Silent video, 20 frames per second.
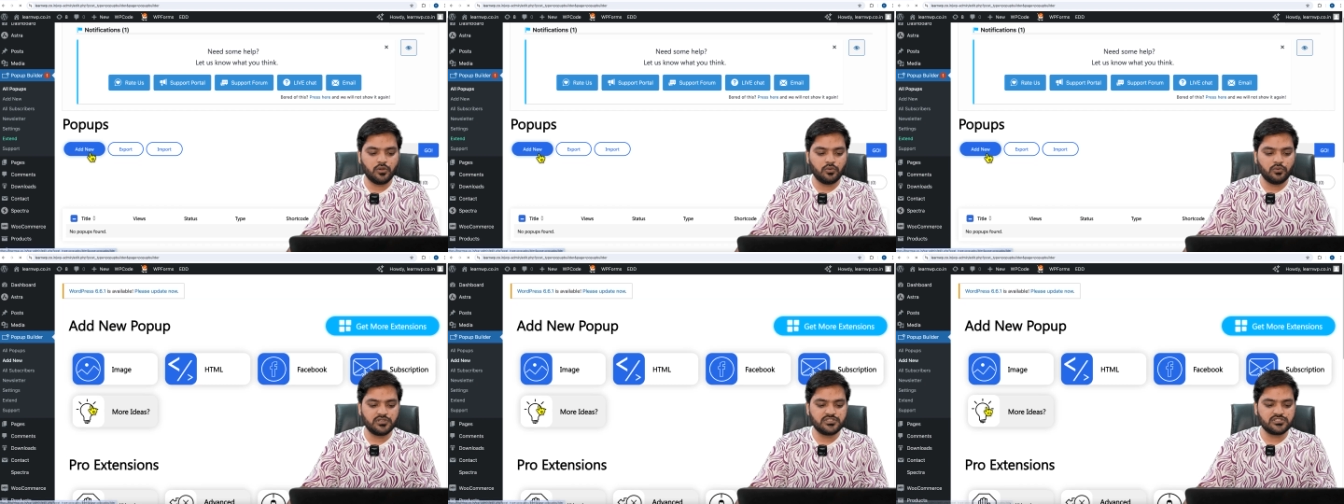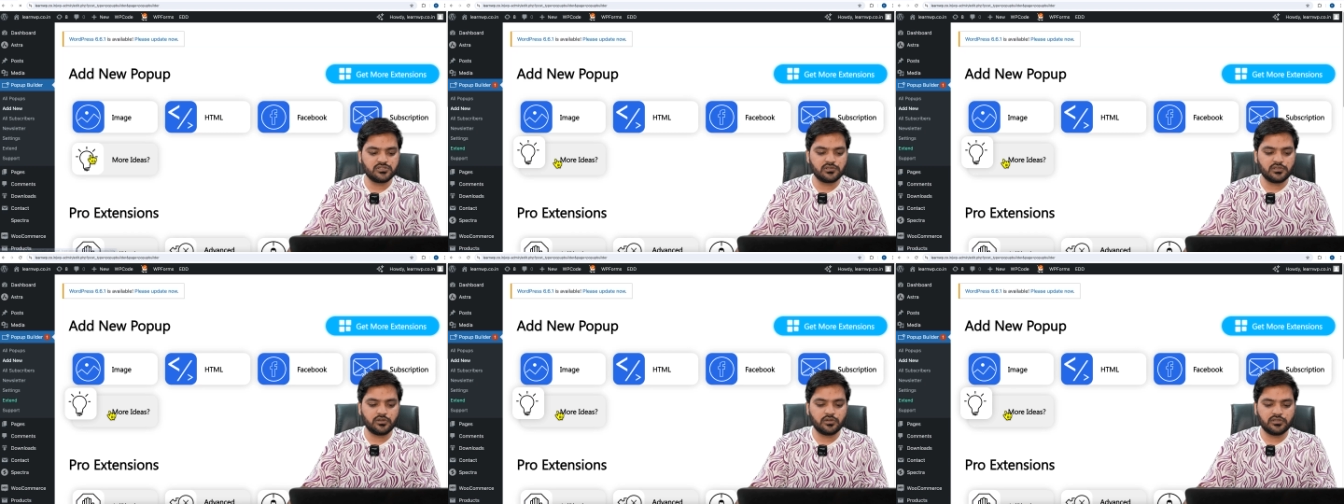
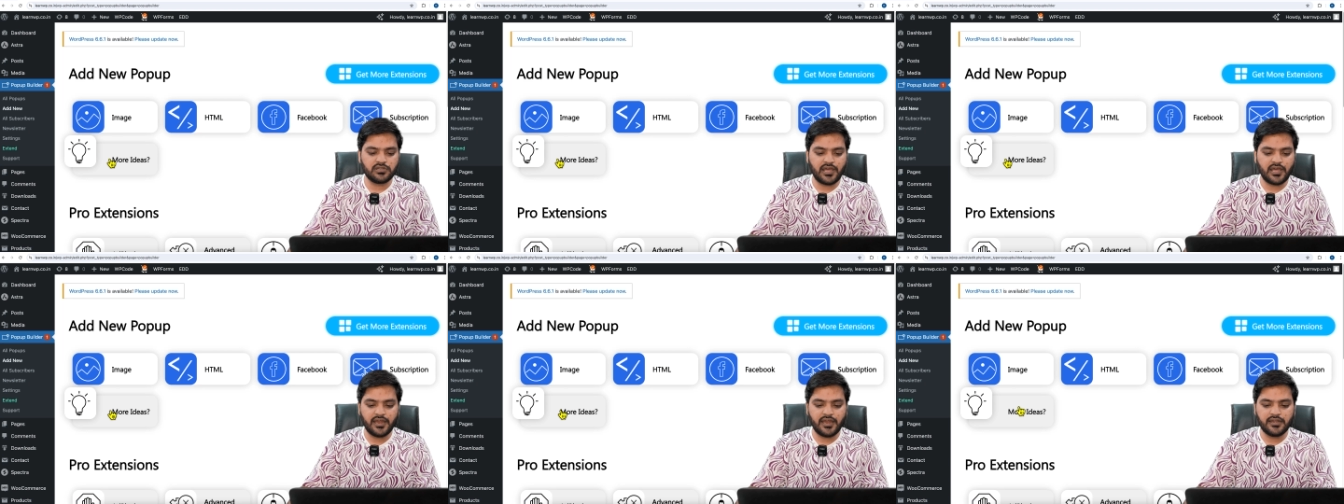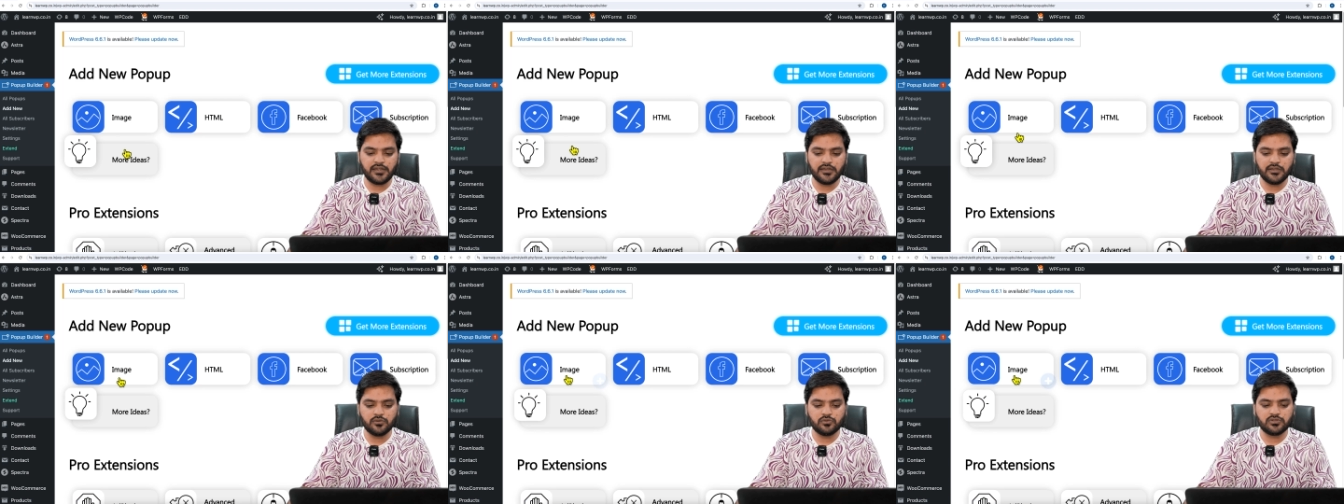Once you click on
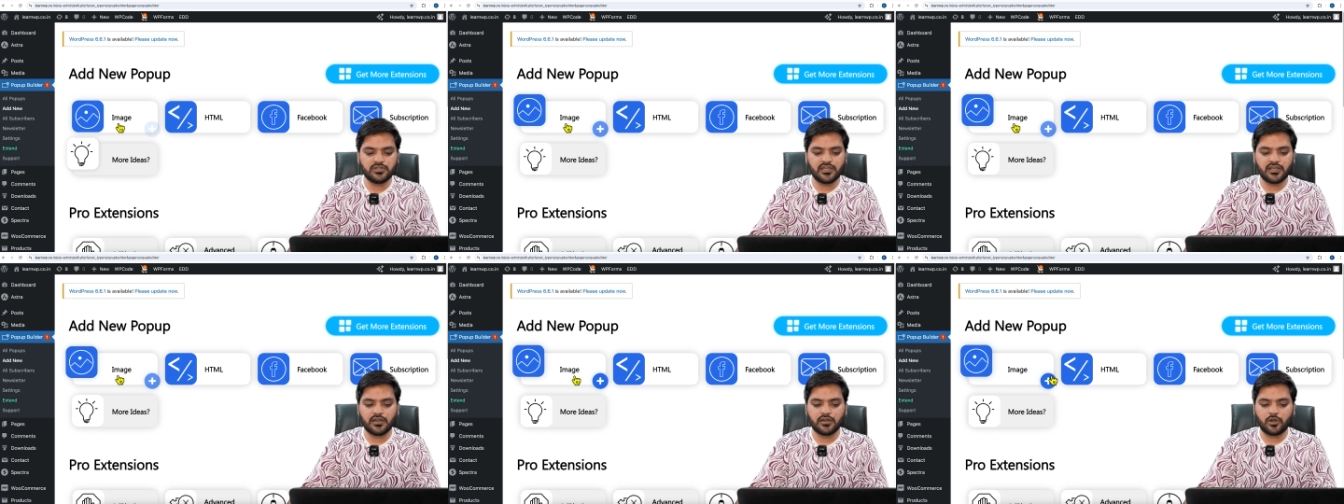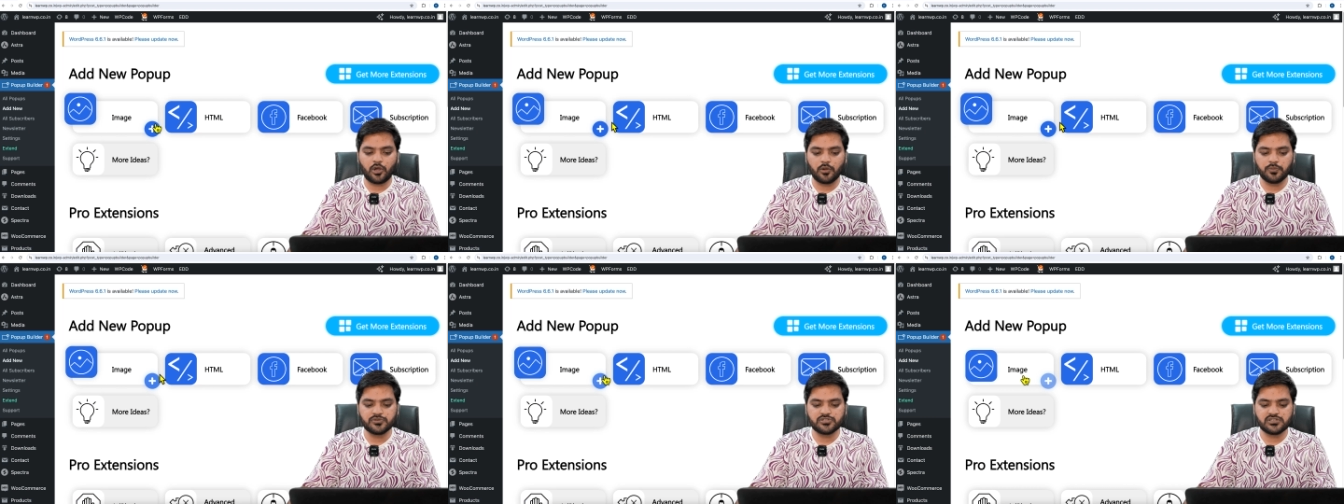add new, there
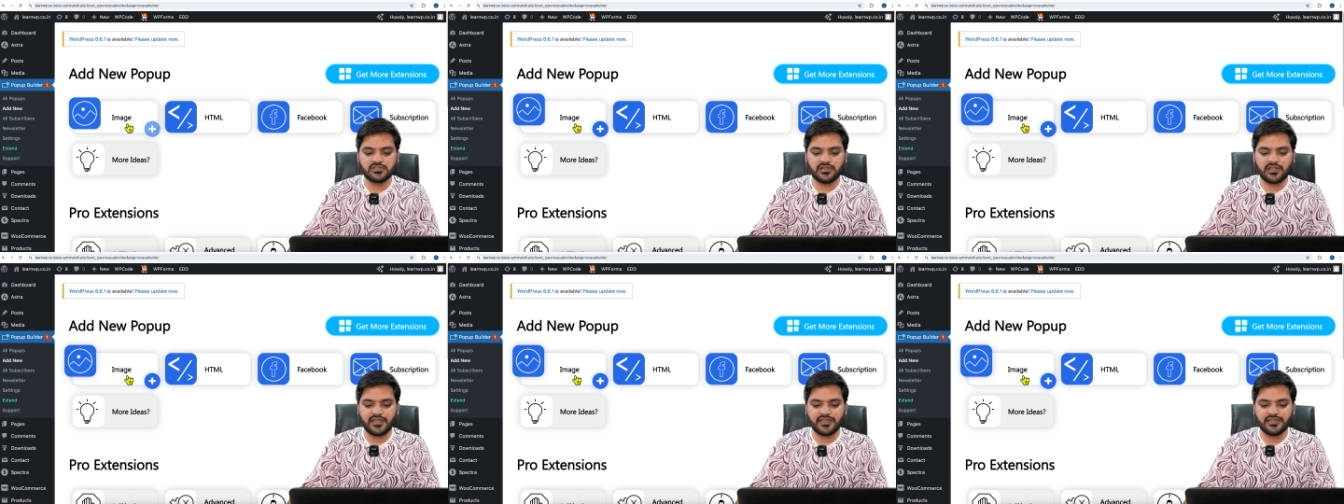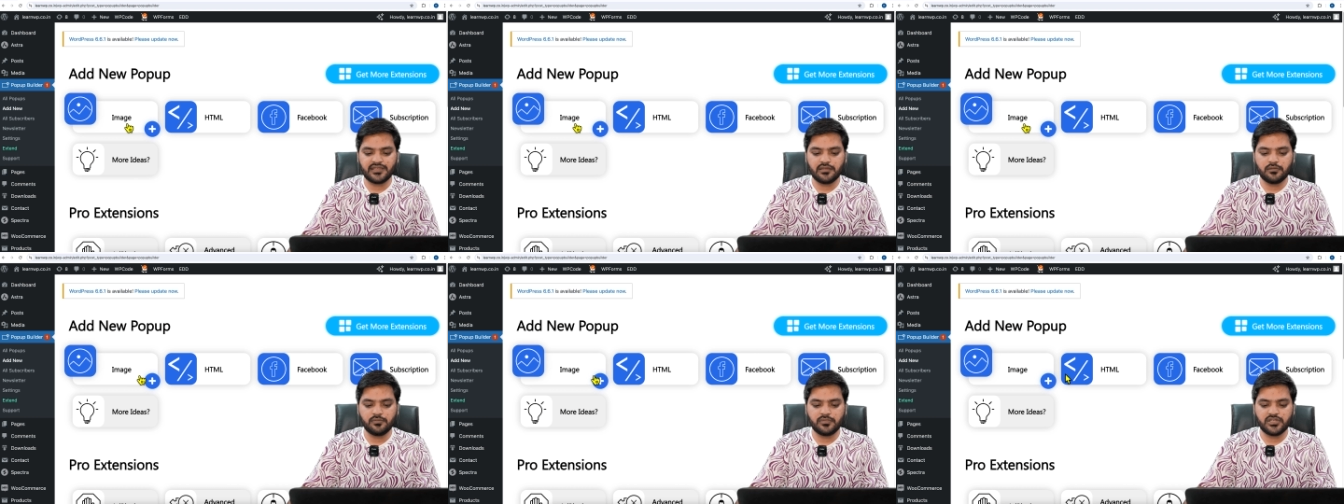are options
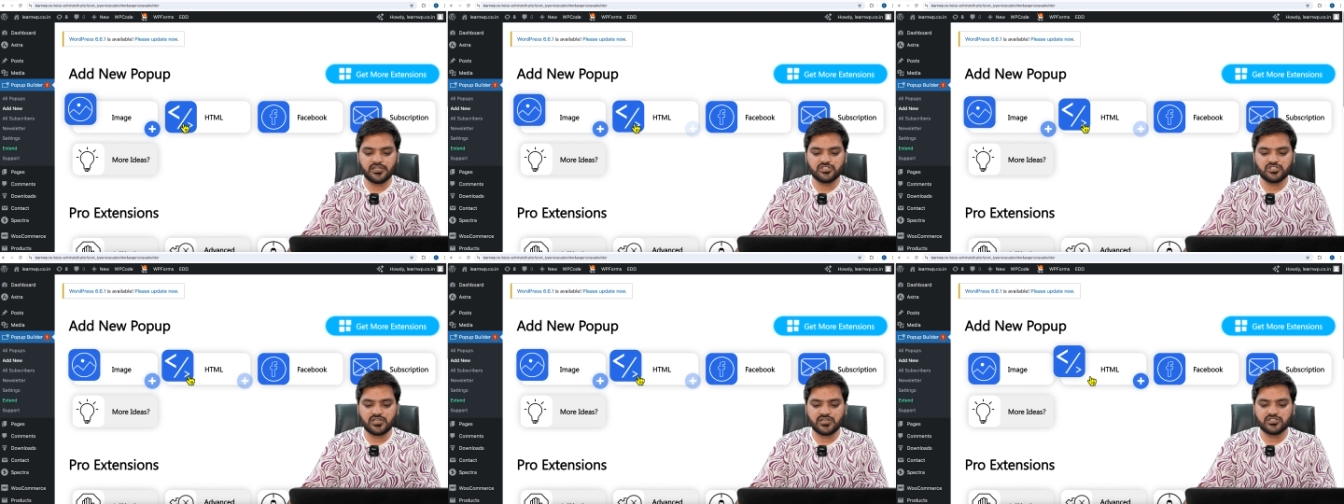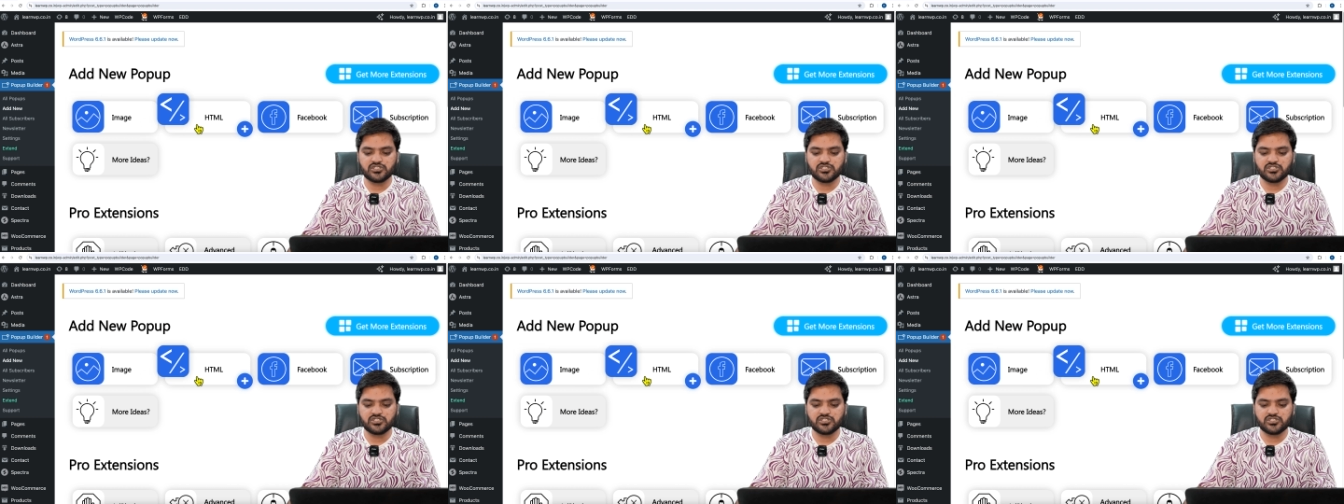like image,